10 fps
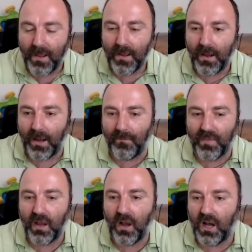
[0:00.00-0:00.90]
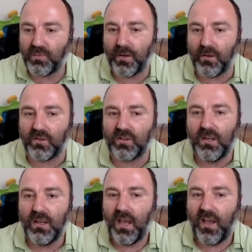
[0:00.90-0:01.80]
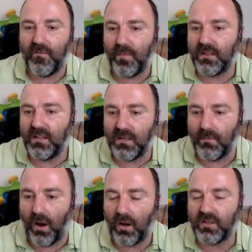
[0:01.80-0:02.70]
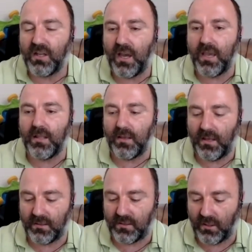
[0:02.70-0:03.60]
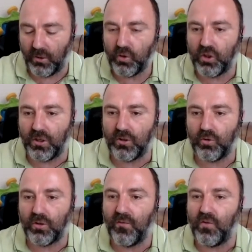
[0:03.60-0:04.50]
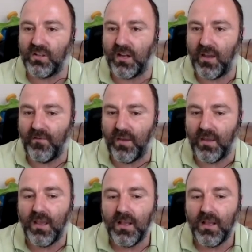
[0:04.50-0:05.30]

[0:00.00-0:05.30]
And hospitals have magnesium oxide as a solution to give you as an IV.